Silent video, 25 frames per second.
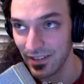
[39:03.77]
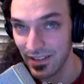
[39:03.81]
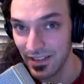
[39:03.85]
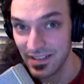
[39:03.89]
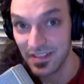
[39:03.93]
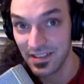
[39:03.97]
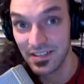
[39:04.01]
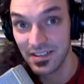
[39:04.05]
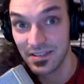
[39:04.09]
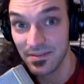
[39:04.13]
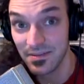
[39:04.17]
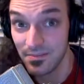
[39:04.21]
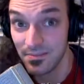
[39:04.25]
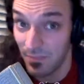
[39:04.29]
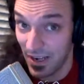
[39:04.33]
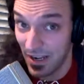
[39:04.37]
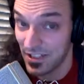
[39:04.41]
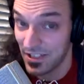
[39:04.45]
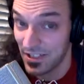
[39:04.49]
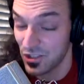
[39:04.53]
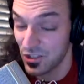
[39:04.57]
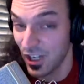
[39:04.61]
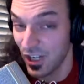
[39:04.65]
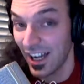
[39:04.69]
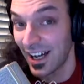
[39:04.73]
this is my
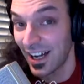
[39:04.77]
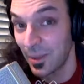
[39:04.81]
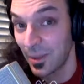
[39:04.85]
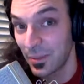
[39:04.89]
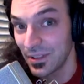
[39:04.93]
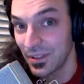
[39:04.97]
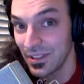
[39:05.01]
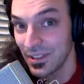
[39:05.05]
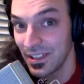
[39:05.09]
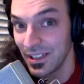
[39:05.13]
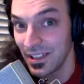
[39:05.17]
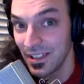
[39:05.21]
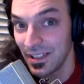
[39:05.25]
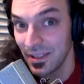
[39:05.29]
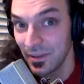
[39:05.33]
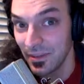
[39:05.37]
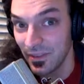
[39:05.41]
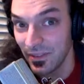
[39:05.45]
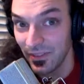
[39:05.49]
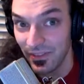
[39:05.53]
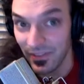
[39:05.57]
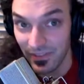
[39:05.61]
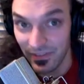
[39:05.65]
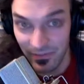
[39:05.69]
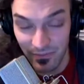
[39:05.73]
job.
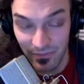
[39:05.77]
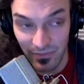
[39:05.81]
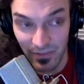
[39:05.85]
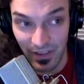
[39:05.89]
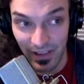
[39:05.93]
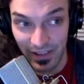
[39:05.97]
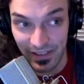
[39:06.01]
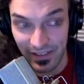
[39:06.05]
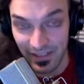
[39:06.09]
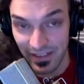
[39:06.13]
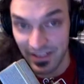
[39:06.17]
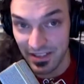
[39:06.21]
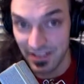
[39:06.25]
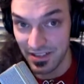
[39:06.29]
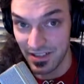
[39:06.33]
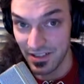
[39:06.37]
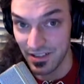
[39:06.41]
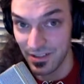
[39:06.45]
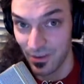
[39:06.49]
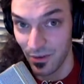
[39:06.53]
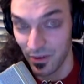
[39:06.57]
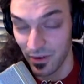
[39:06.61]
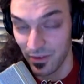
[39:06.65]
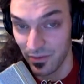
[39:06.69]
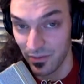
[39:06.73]
Like, this is
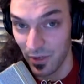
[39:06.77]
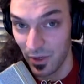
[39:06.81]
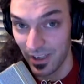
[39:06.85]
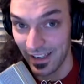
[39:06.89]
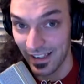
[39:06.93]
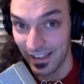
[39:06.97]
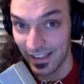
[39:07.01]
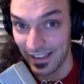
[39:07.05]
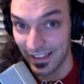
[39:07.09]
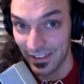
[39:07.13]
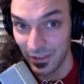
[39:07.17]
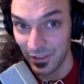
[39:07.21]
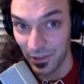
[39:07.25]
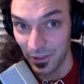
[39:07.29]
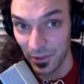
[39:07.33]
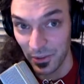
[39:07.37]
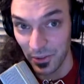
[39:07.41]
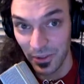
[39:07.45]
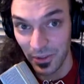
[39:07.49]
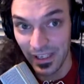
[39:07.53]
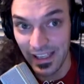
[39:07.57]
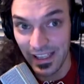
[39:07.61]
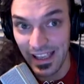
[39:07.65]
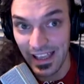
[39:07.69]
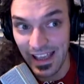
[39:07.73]
sort of what I
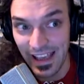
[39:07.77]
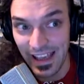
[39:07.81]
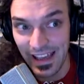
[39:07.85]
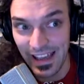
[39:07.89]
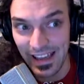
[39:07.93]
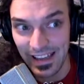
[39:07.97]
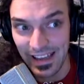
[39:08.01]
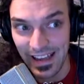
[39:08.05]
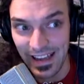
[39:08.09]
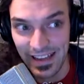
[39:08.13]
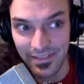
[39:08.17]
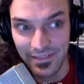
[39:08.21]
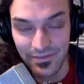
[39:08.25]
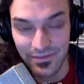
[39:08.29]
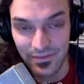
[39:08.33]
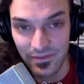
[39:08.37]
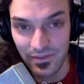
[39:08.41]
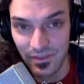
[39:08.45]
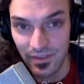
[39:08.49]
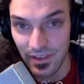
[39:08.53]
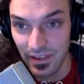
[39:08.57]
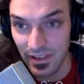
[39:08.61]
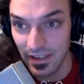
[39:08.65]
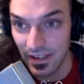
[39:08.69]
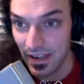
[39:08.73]
do. And I've
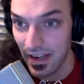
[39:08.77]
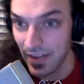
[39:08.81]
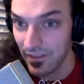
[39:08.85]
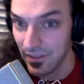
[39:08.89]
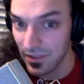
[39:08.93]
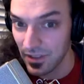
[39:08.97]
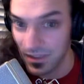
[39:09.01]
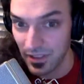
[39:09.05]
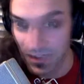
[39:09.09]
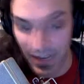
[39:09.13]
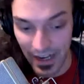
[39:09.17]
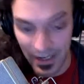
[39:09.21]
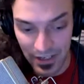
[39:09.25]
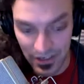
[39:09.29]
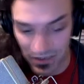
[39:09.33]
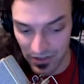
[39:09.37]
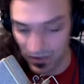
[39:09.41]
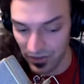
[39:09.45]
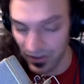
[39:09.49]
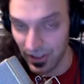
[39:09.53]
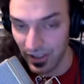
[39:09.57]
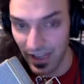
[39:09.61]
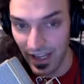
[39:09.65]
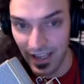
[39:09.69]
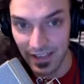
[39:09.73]
never
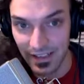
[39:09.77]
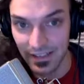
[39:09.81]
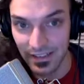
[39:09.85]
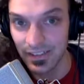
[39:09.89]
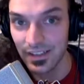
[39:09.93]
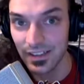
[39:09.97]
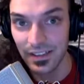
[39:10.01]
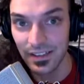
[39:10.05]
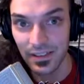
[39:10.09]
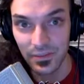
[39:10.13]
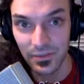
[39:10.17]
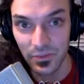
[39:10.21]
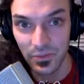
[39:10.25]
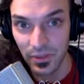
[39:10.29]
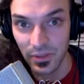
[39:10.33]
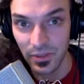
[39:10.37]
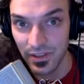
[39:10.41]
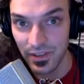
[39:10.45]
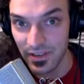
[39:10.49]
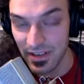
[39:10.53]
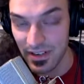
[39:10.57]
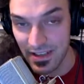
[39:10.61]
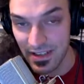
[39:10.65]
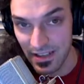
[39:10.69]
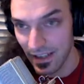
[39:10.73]
actually gotten hit
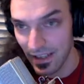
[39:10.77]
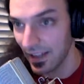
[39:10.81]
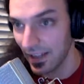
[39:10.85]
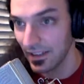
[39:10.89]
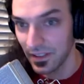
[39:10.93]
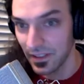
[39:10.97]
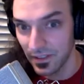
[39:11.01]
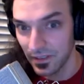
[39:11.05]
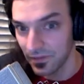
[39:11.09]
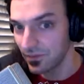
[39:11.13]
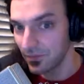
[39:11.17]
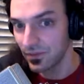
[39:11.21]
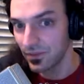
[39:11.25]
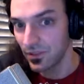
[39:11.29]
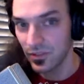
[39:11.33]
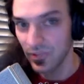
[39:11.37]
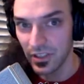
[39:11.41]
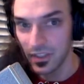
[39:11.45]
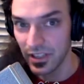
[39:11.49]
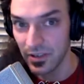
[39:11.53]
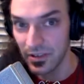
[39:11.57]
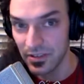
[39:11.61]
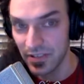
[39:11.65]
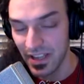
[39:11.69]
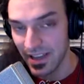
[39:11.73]
with any kind of, you
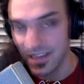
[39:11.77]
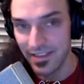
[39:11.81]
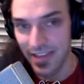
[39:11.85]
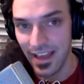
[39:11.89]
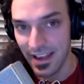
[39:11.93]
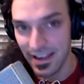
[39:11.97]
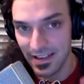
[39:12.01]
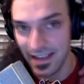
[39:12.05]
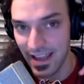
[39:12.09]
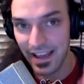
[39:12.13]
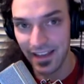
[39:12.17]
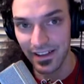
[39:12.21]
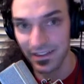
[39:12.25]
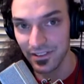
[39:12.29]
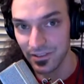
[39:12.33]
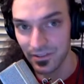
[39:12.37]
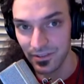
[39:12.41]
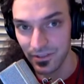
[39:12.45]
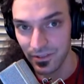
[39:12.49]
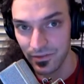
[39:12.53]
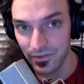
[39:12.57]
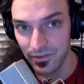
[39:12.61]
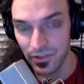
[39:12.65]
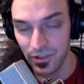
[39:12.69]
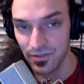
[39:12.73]
know, take that down
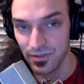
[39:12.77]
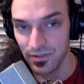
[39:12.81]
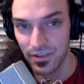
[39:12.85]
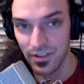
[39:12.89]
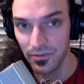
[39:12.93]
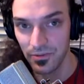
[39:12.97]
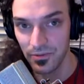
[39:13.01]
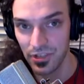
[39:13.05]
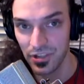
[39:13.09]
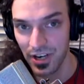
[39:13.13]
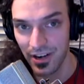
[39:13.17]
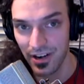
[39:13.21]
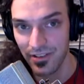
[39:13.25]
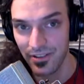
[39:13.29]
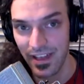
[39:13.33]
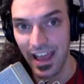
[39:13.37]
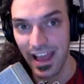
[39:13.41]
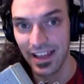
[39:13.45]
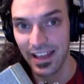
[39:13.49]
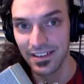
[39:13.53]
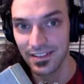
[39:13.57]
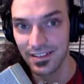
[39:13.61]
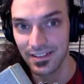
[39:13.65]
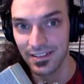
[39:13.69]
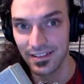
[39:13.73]
or sh- don't share
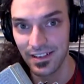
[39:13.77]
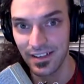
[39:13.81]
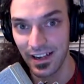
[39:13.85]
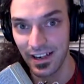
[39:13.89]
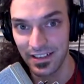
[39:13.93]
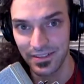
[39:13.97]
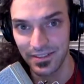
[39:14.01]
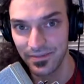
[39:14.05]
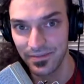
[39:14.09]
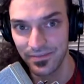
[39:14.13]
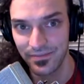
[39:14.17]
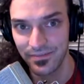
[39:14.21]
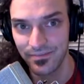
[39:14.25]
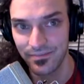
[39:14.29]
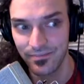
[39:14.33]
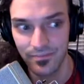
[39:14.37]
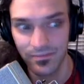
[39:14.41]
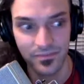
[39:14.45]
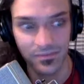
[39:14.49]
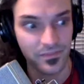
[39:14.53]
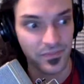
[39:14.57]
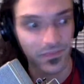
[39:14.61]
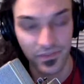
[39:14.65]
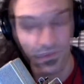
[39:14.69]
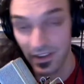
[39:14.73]
that kind of
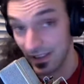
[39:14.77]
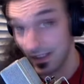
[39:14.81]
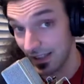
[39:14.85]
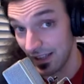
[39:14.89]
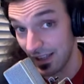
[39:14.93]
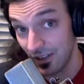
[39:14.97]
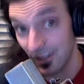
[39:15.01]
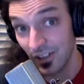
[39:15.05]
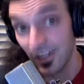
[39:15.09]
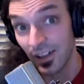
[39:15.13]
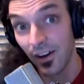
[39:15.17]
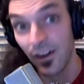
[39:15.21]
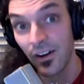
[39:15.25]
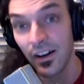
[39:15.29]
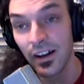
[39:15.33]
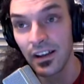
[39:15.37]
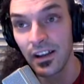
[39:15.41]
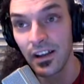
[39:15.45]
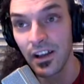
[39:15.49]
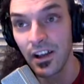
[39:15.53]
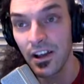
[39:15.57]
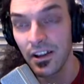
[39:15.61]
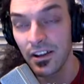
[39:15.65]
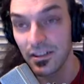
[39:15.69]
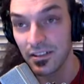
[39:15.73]
thing at all.
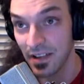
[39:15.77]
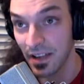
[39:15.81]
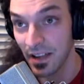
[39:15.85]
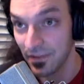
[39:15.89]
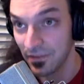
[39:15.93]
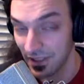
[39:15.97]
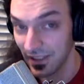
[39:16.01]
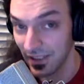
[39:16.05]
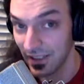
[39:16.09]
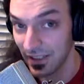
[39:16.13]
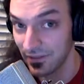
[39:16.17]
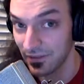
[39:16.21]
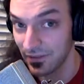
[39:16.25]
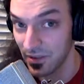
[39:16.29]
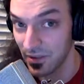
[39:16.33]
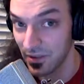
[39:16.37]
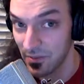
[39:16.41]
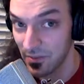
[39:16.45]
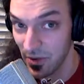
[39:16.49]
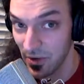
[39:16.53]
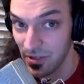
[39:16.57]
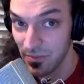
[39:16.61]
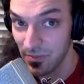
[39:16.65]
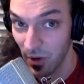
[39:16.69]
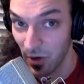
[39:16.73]
Because I feel like for the
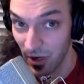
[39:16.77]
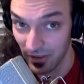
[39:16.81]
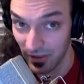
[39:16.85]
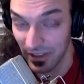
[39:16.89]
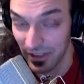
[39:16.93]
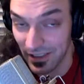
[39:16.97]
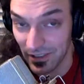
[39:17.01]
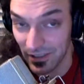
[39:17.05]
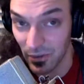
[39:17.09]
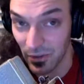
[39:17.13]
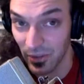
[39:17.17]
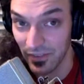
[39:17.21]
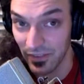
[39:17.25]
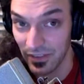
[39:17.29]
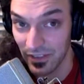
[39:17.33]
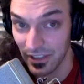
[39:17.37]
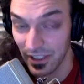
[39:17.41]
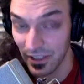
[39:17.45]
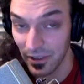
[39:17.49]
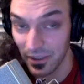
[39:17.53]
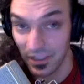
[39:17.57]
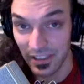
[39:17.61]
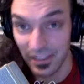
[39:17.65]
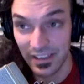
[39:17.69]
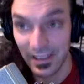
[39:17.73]
most part, like you even
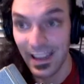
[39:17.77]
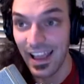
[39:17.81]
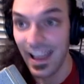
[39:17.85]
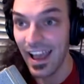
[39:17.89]
noted,